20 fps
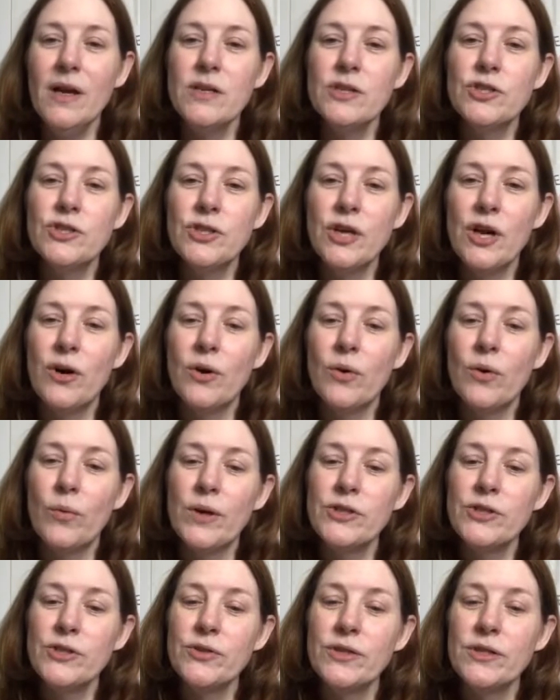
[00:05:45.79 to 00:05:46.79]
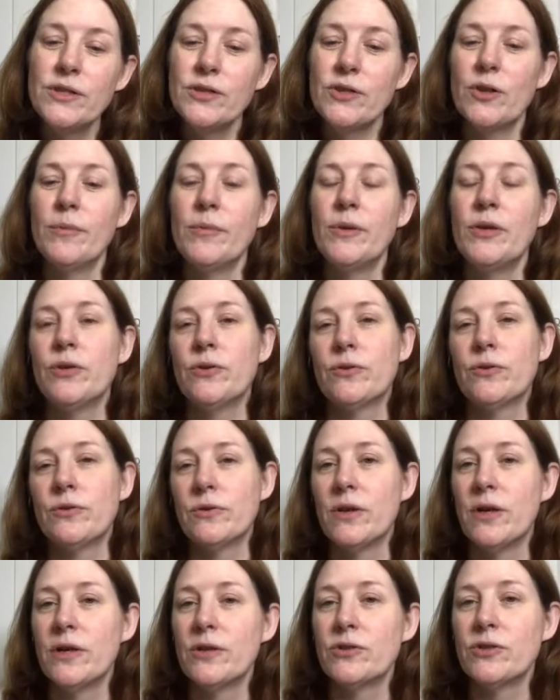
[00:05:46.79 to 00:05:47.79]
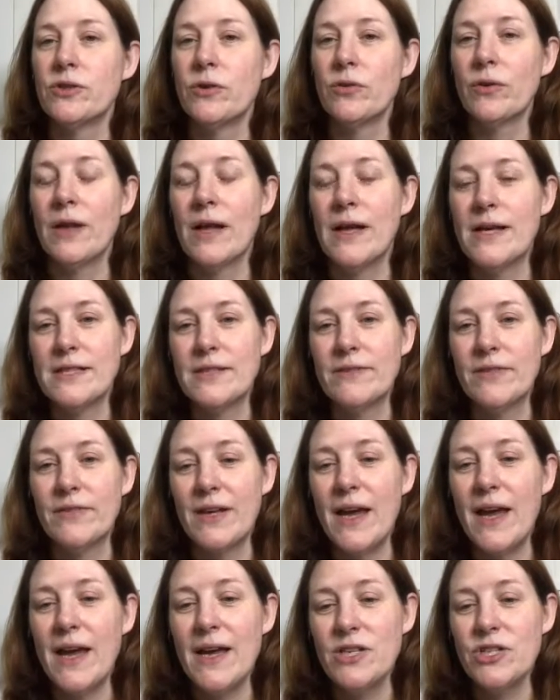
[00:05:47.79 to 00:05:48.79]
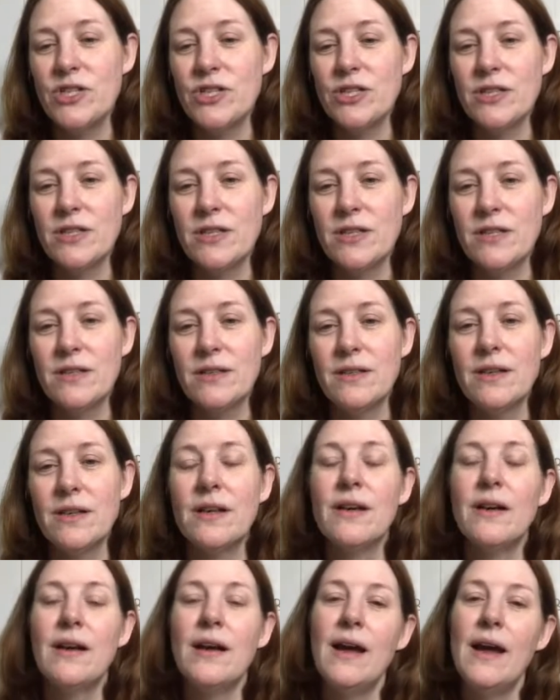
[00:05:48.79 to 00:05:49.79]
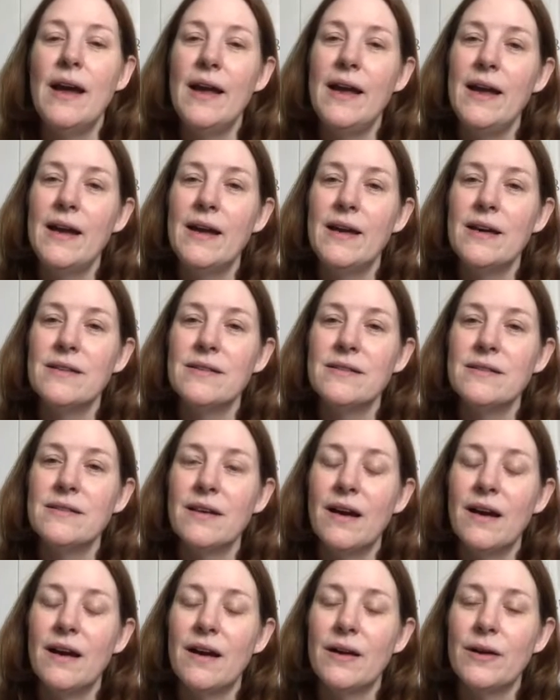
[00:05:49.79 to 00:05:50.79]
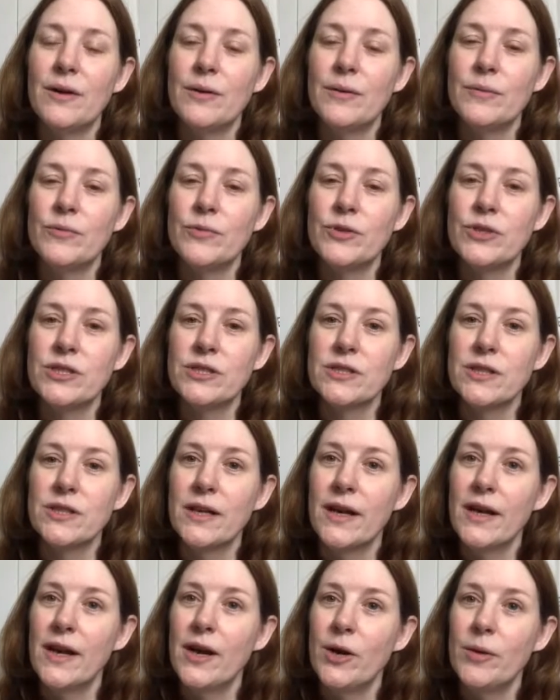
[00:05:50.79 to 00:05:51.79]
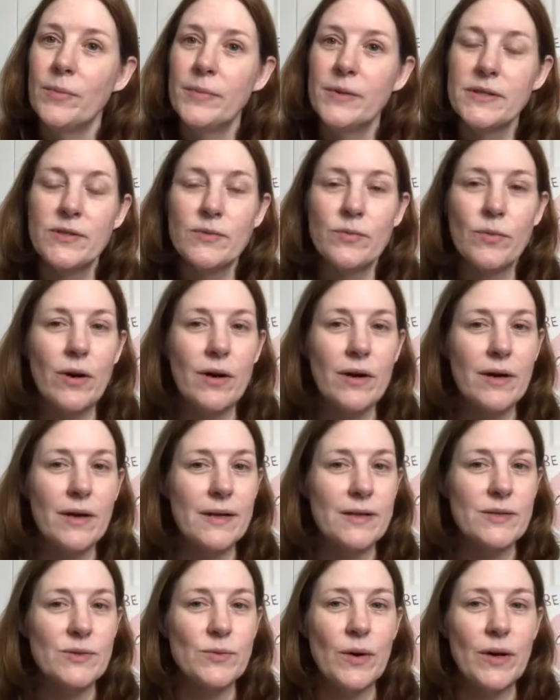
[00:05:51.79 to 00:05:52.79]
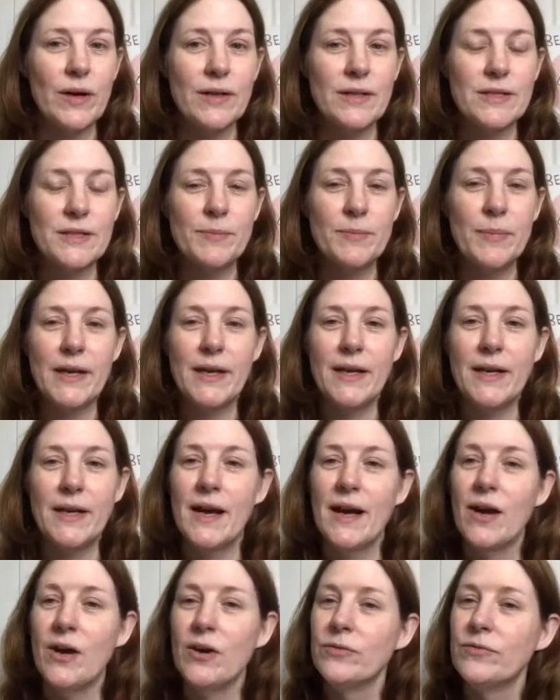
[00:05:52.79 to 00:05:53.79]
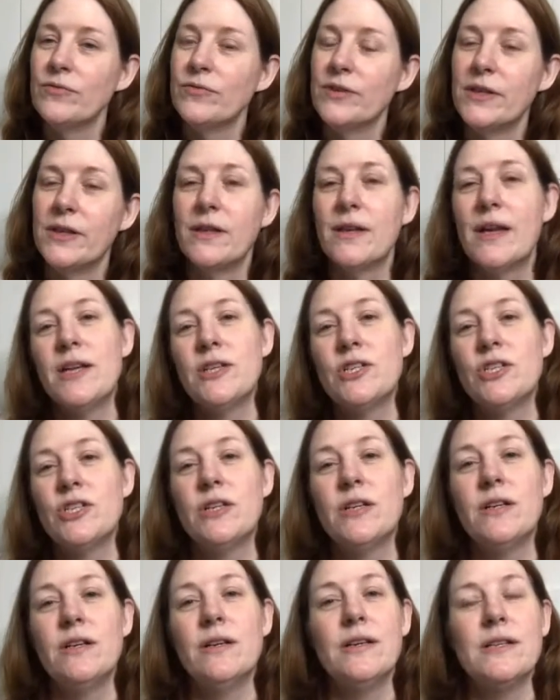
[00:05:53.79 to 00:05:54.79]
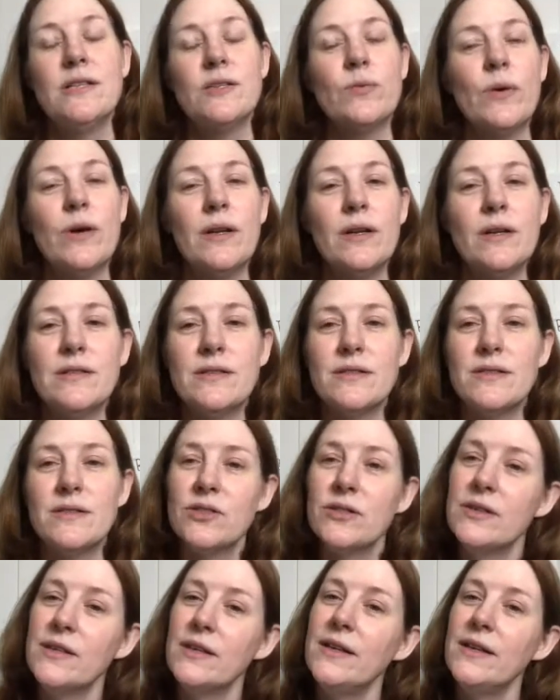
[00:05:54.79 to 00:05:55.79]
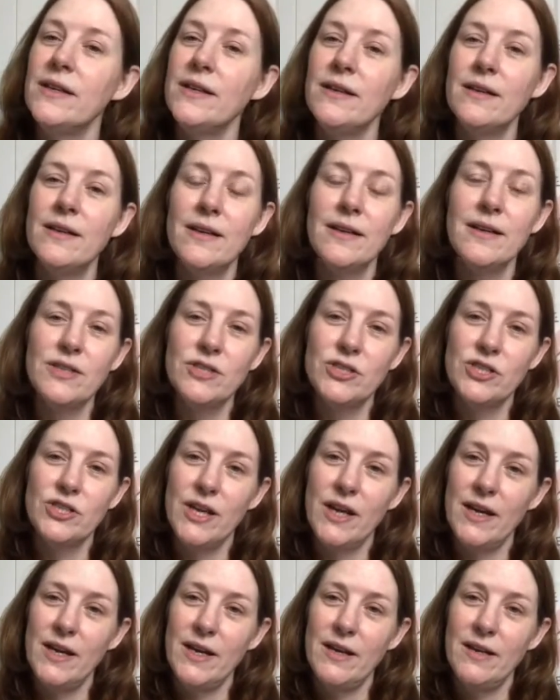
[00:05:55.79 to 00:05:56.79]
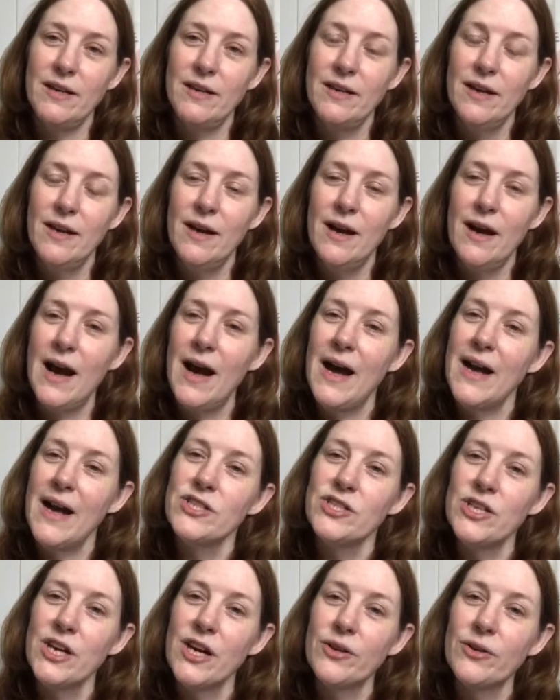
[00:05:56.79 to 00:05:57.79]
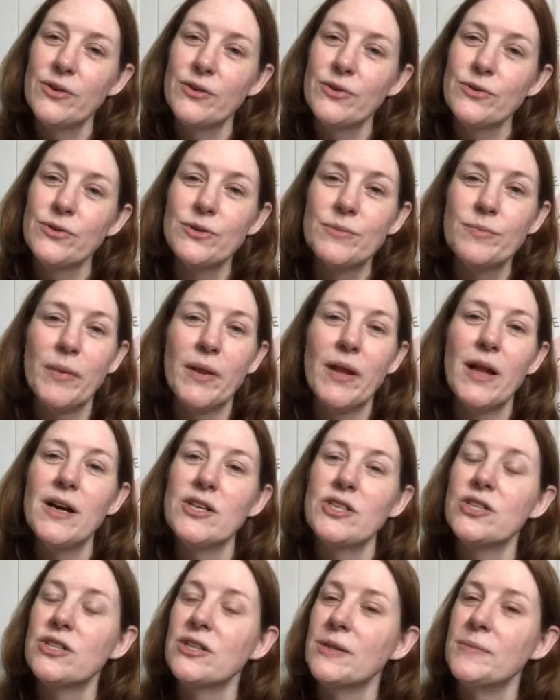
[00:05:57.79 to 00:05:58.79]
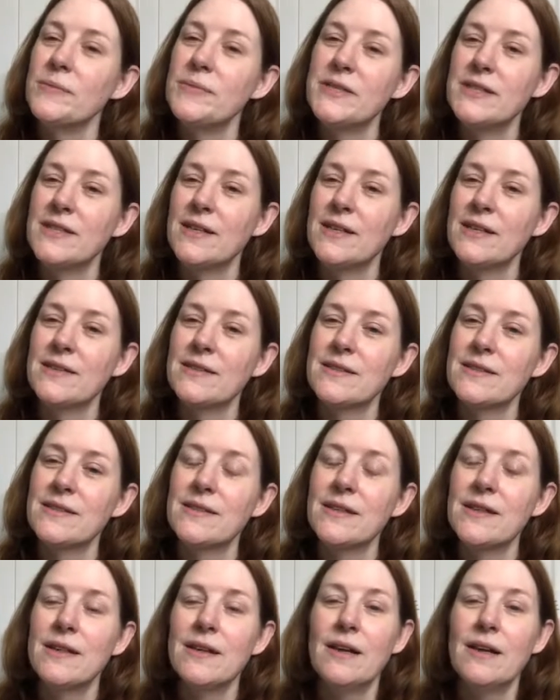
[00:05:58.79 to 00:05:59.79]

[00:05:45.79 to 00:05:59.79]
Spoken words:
So once you determine your undertone classification, and which is going to help as well as picking out foundation, as well as any shade, eyeshadows, blush, lipsticks,